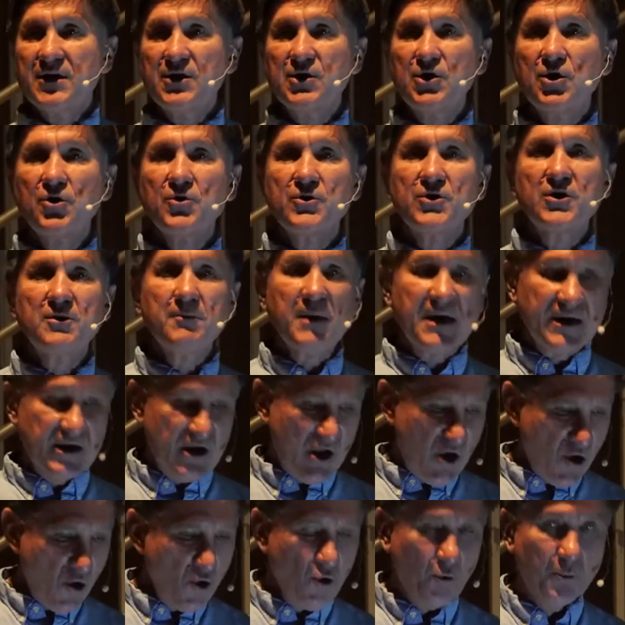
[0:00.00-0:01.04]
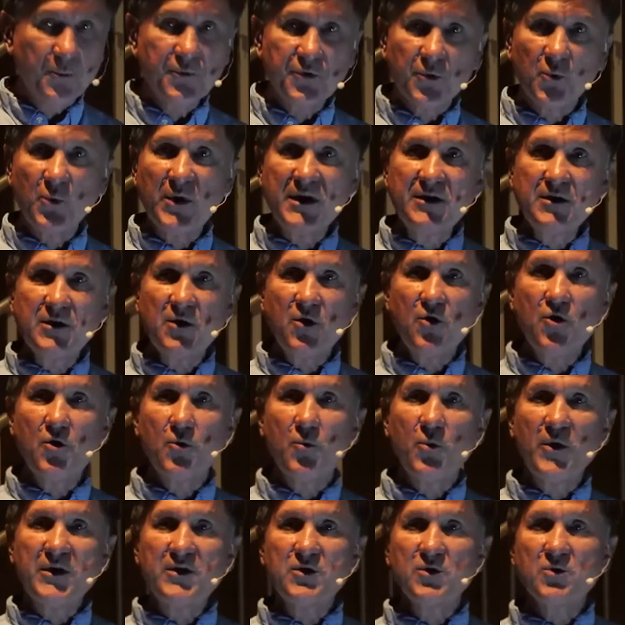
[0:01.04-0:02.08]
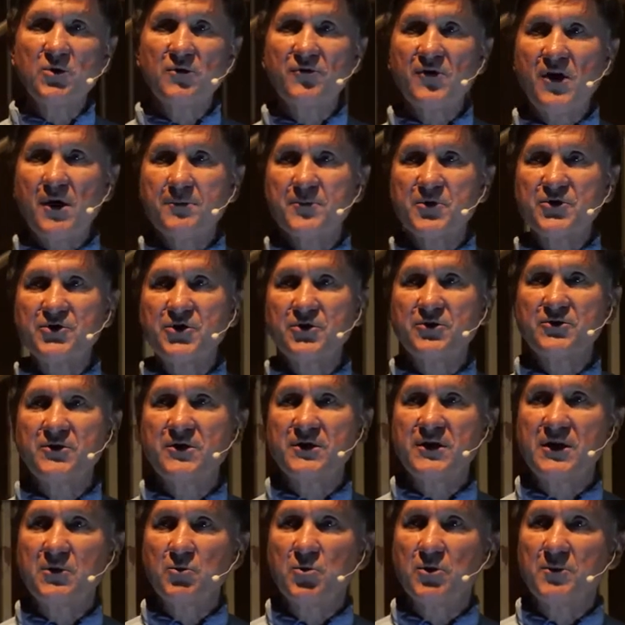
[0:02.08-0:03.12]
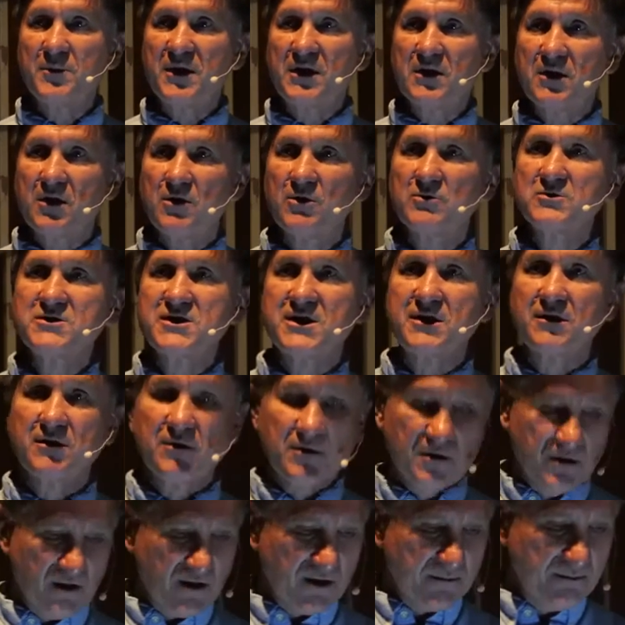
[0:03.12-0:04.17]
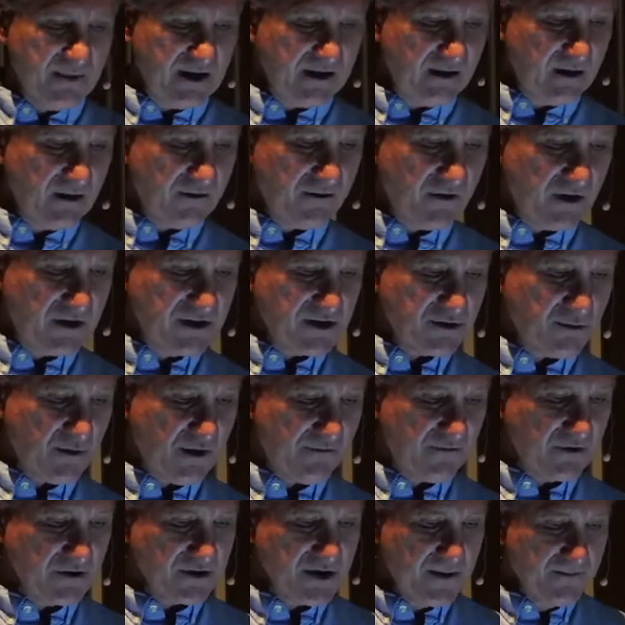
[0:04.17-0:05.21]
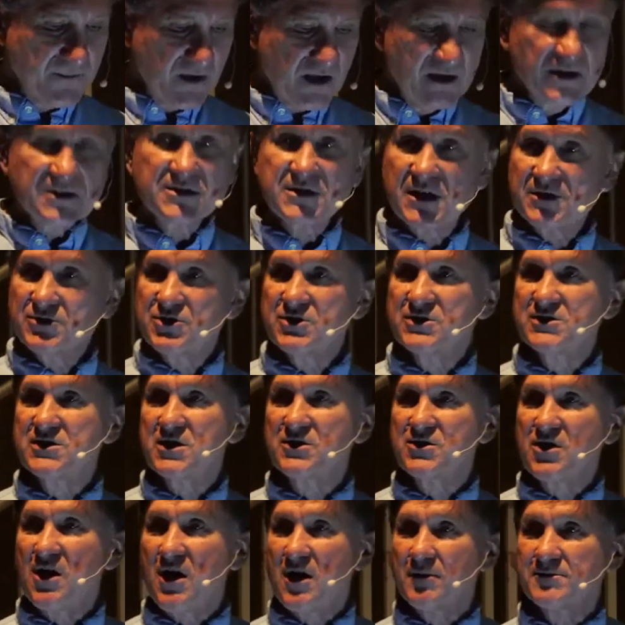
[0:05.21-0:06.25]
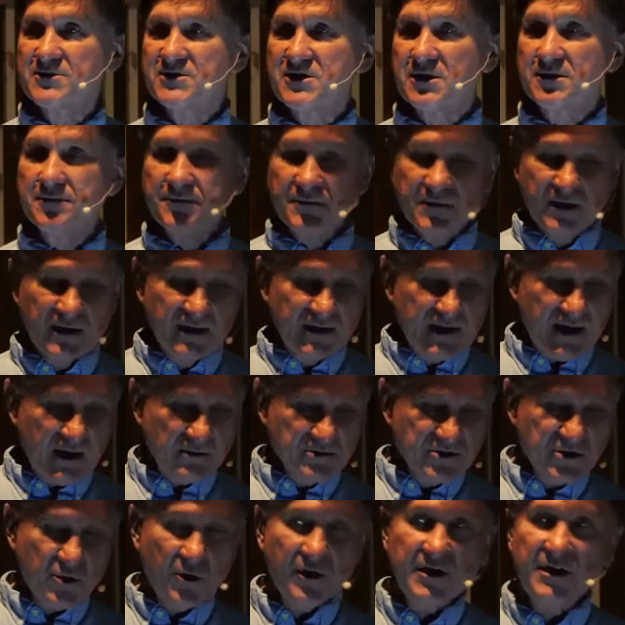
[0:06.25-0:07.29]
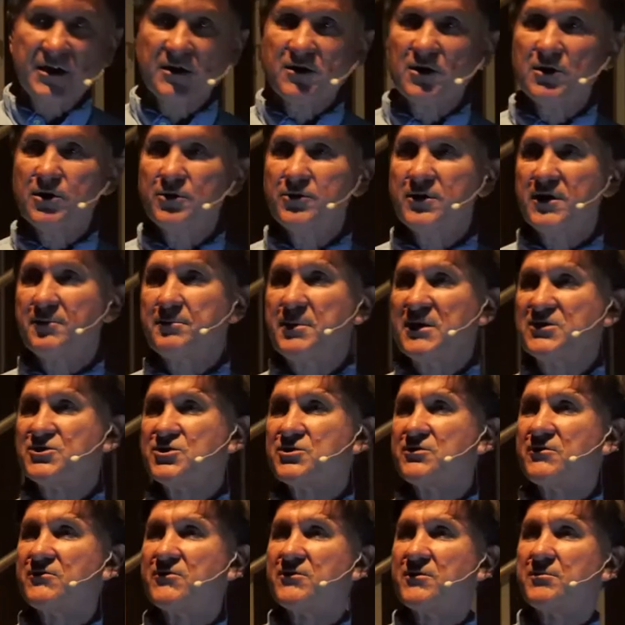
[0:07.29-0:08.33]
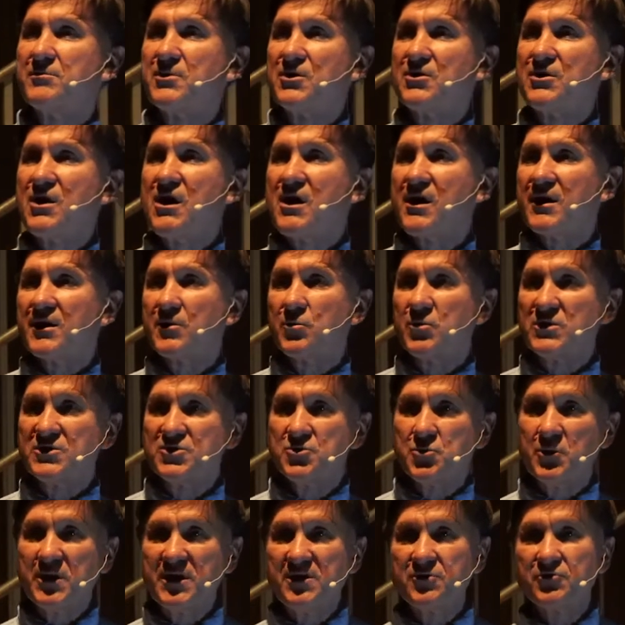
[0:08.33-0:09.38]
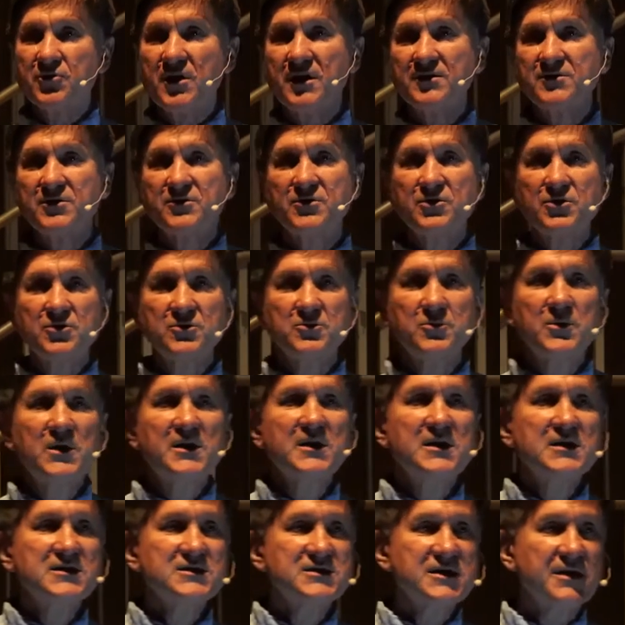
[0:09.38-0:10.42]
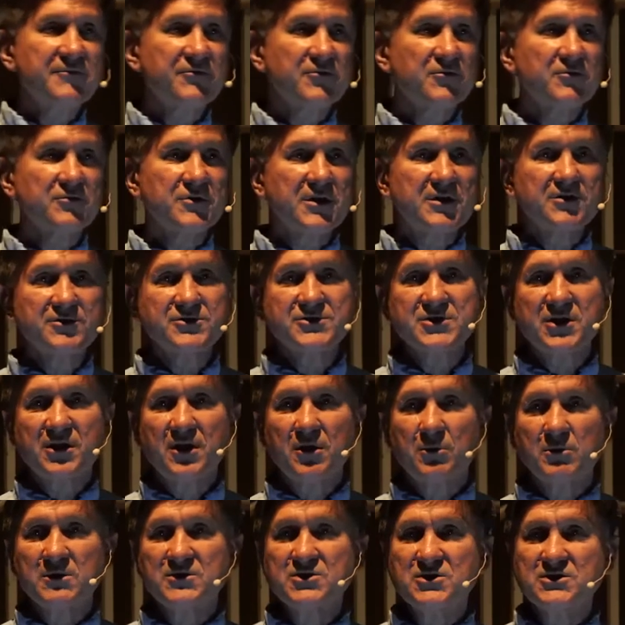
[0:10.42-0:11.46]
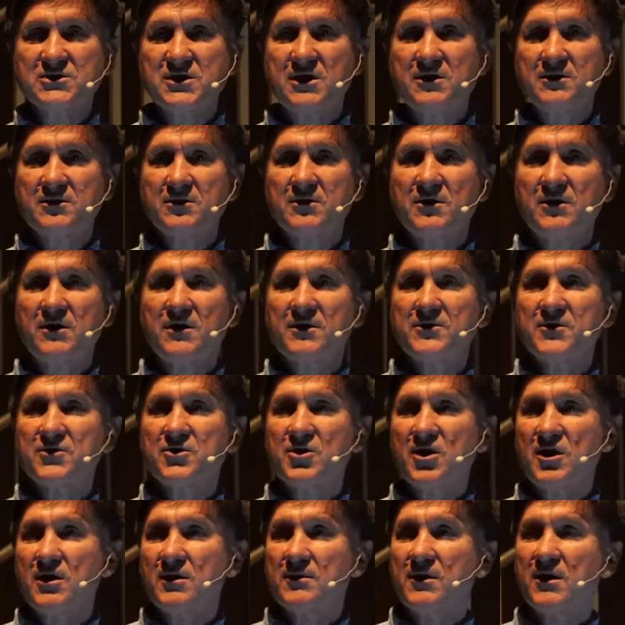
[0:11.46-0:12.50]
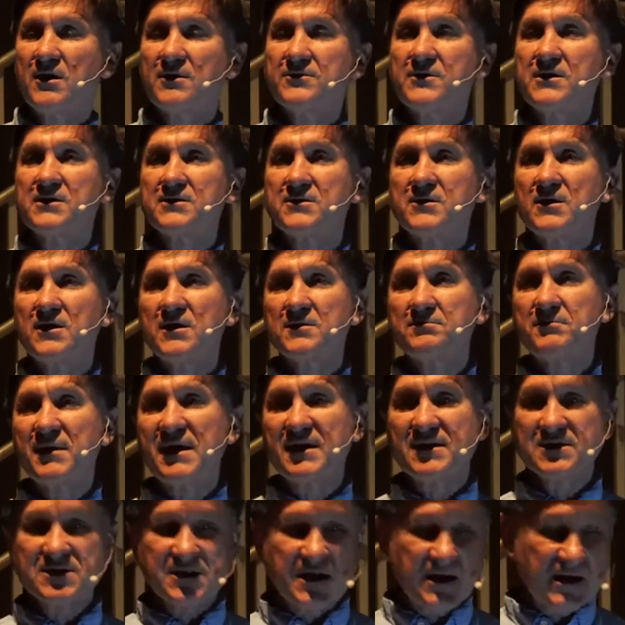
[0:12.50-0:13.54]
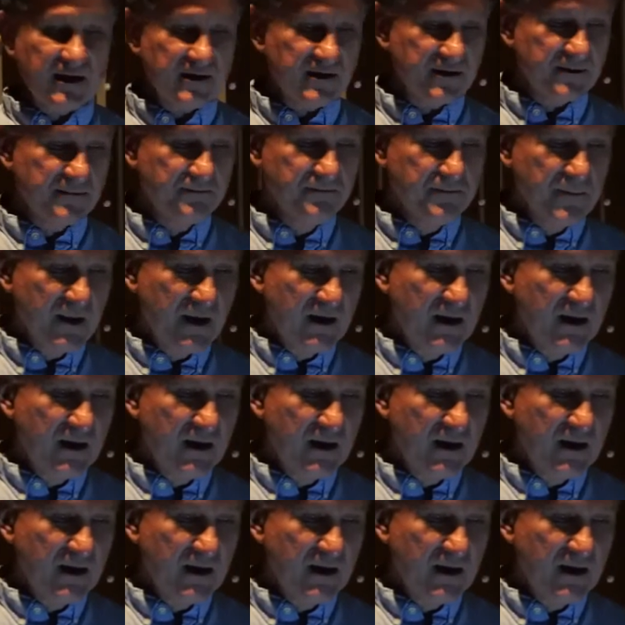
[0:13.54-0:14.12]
you know you might hope. The oh, window of opportunity will be closing on many of these rivers, such as the Thomsen. I was going to include a picture of the Bernard, which we tried to do several years ago, which is on on the on the on Banks Island,